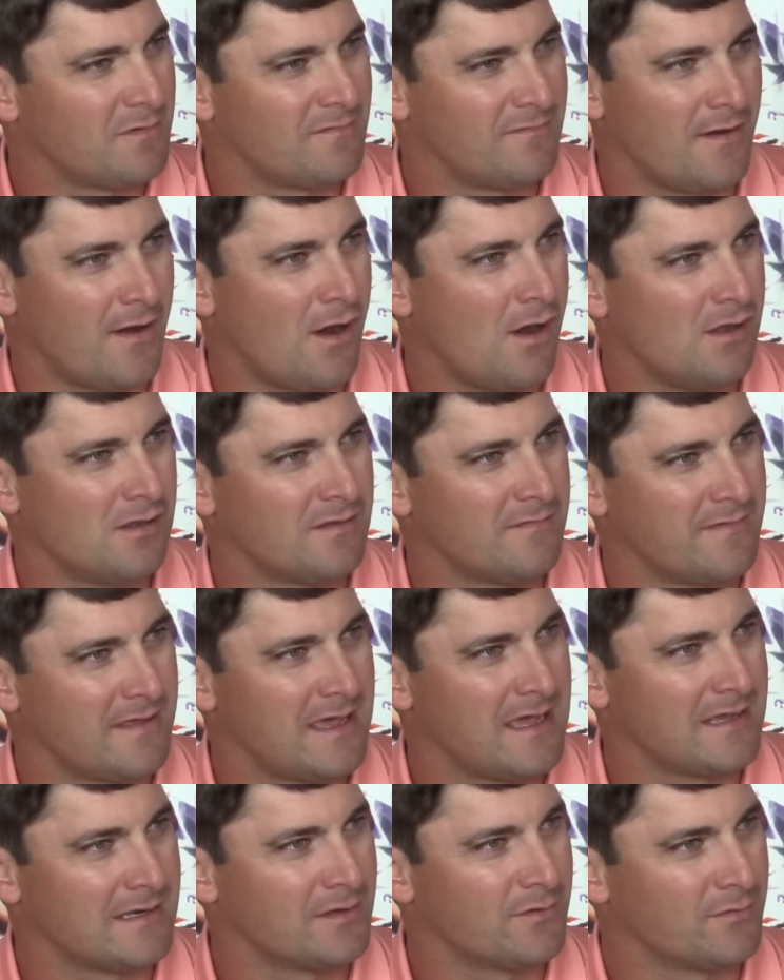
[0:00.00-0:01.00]
of all of
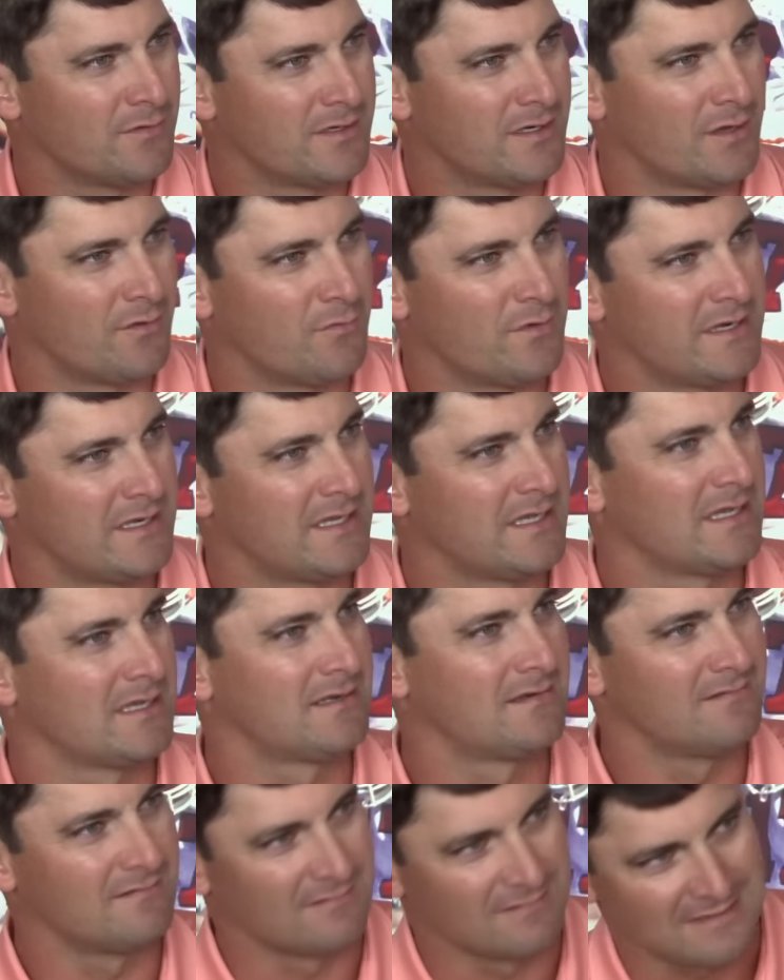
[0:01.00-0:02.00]
that, and, you know, we
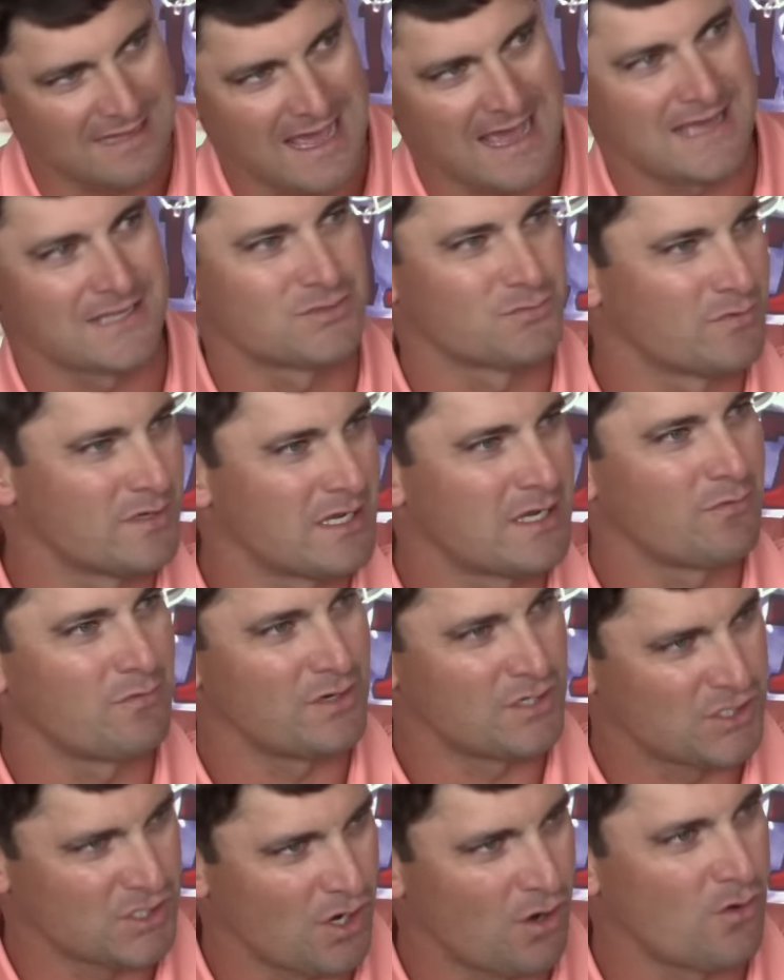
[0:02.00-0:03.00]
did last week,
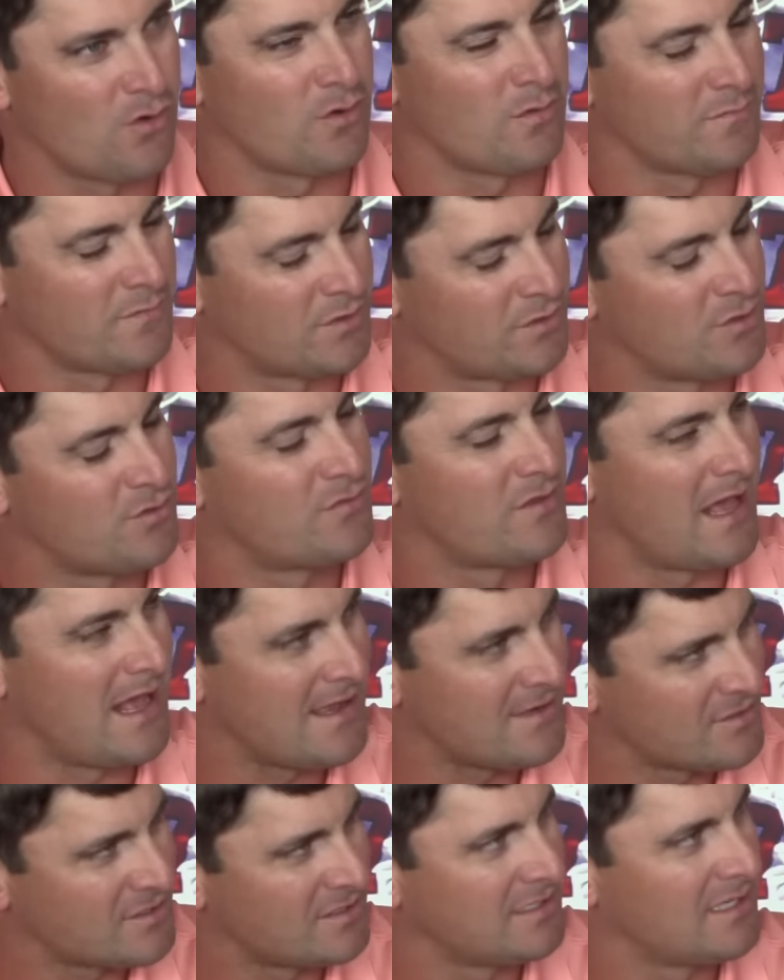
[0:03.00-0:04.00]
we showed them the
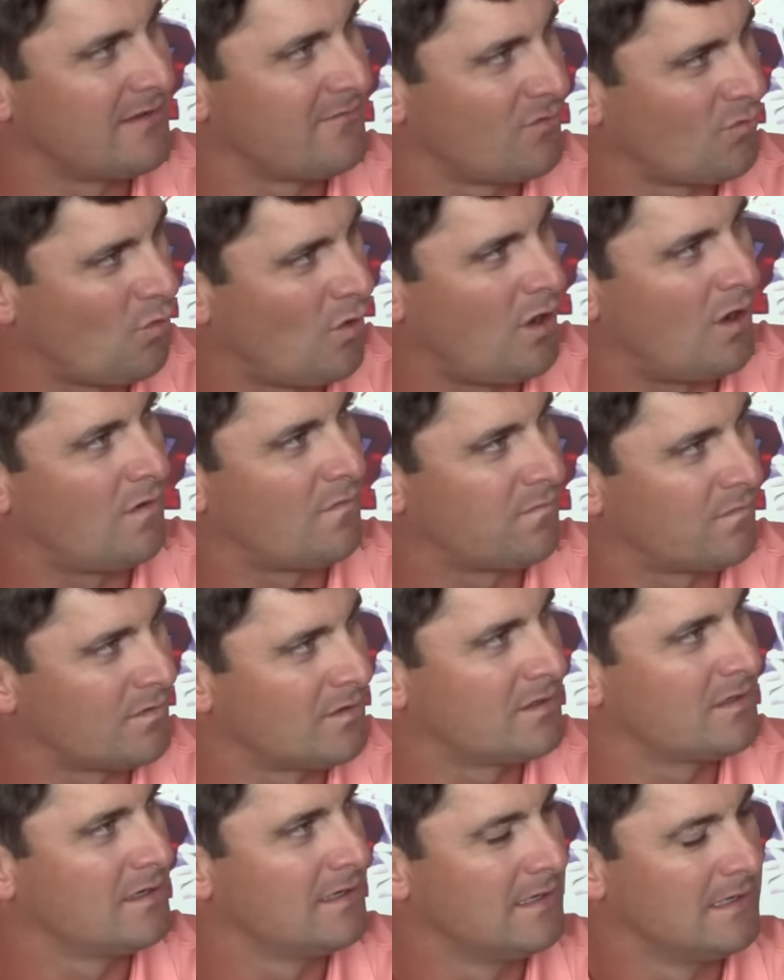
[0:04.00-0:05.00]
2011
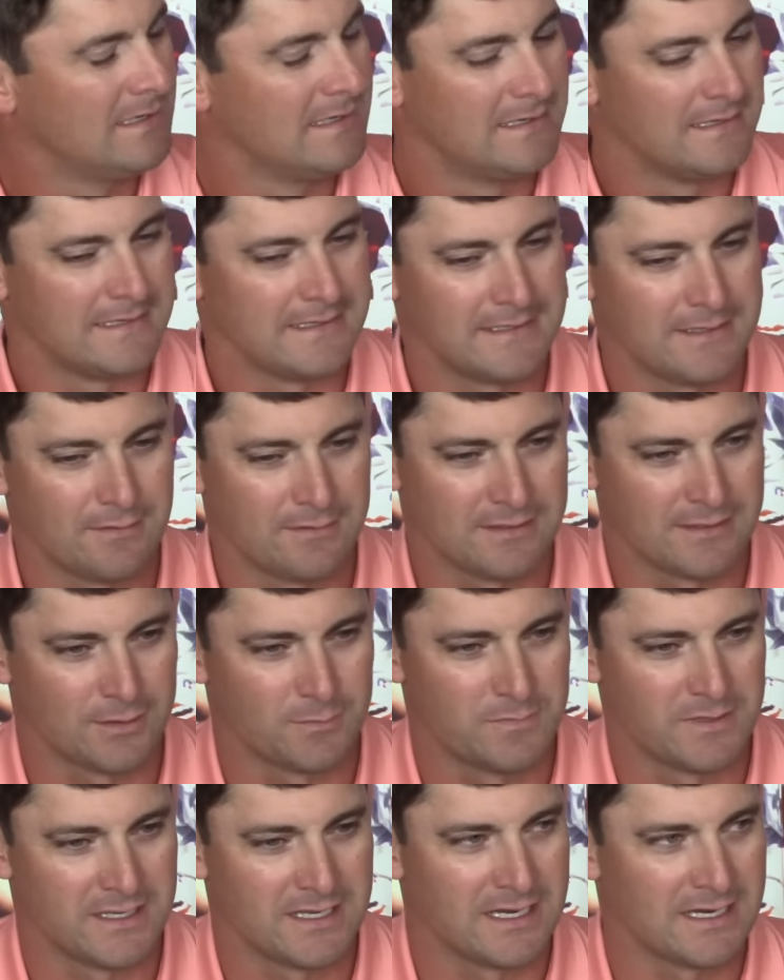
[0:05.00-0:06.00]
Wofford you know, a little
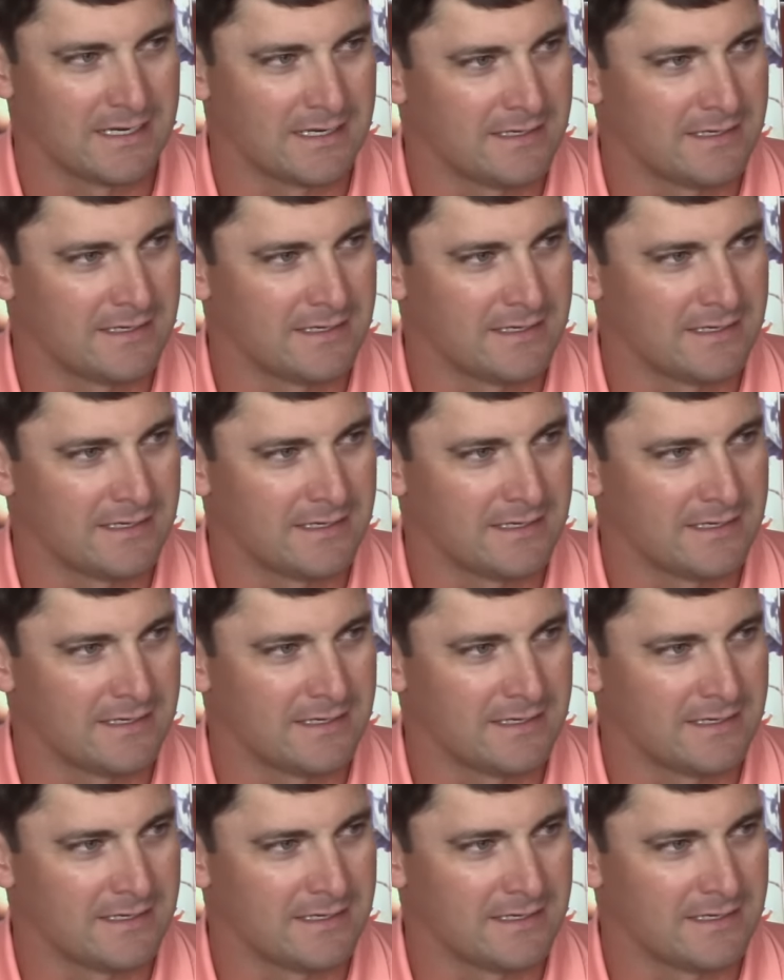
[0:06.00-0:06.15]
bit.